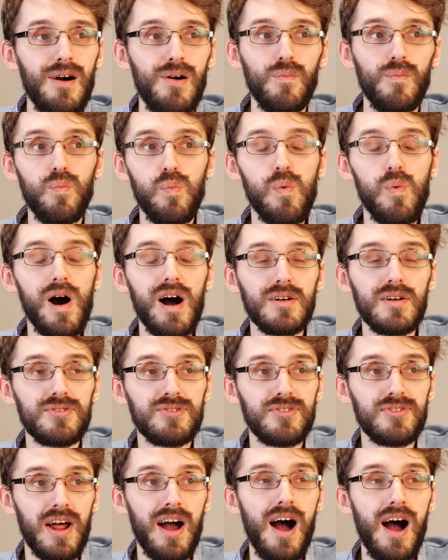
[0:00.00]

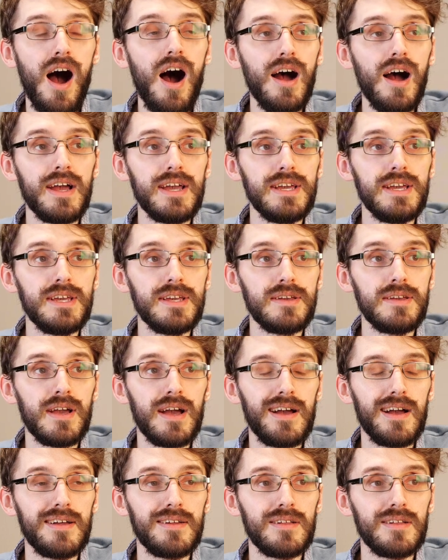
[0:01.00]
whilst I
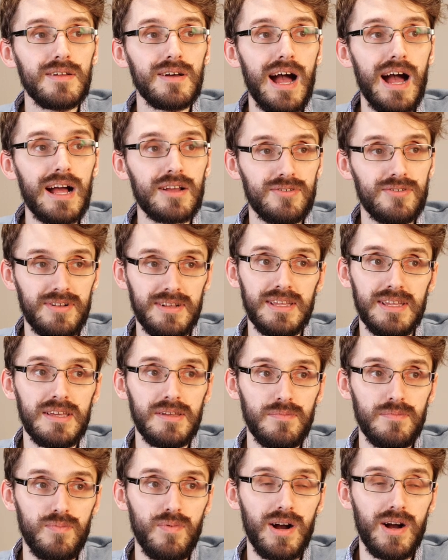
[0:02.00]

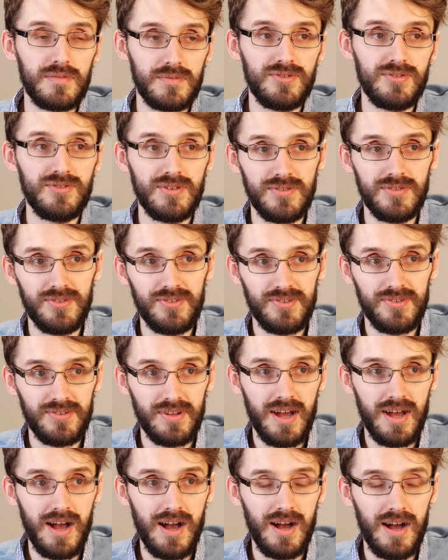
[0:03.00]
actually work with students,
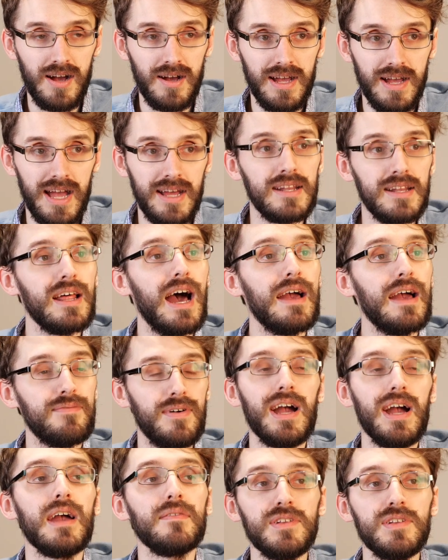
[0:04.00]
and if
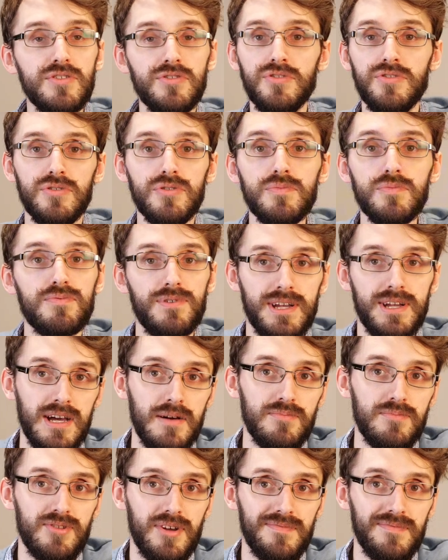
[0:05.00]
I ever do bring
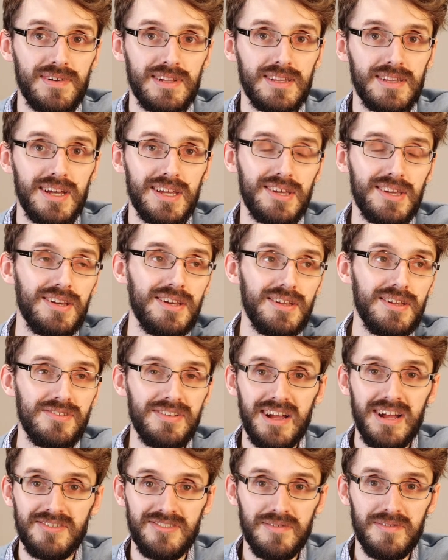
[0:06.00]
up something like
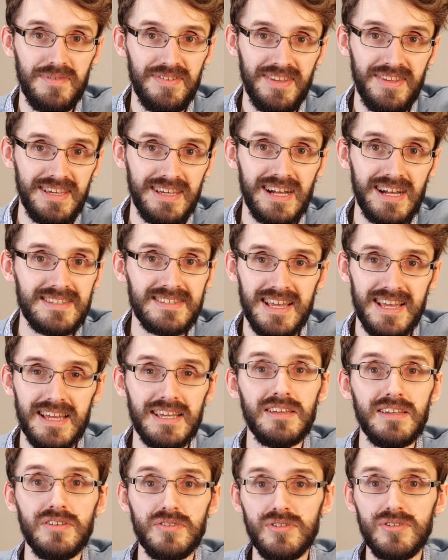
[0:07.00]
ChatGPT, I'd
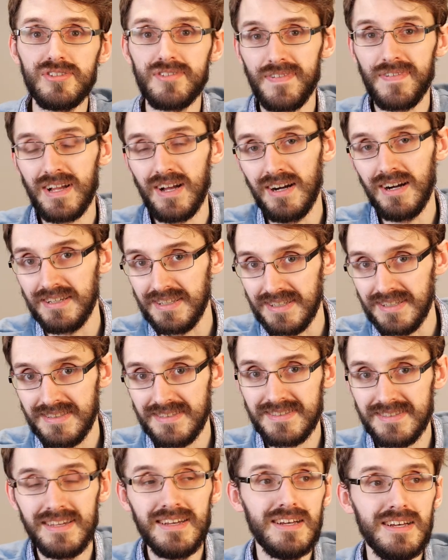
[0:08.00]
say use it for
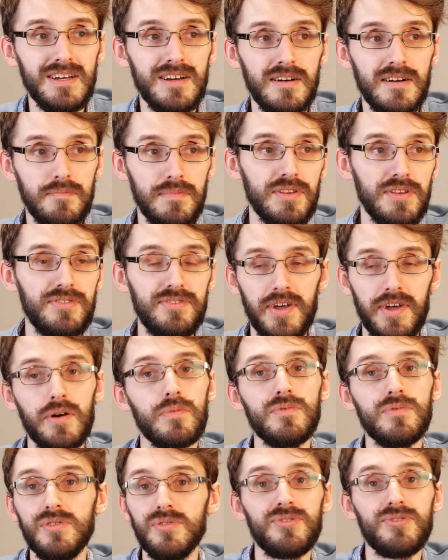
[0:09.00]
guidance, but
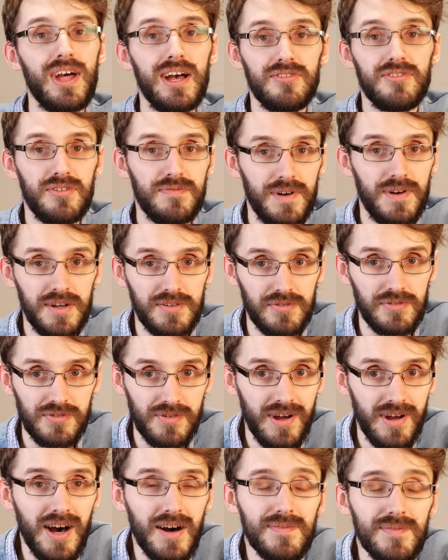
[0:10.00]
don't use that as your final
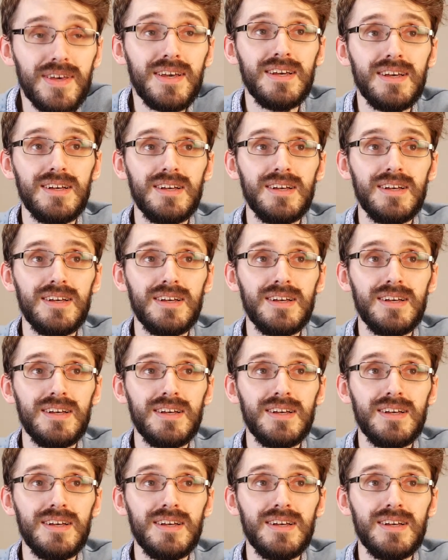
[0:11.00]
draft.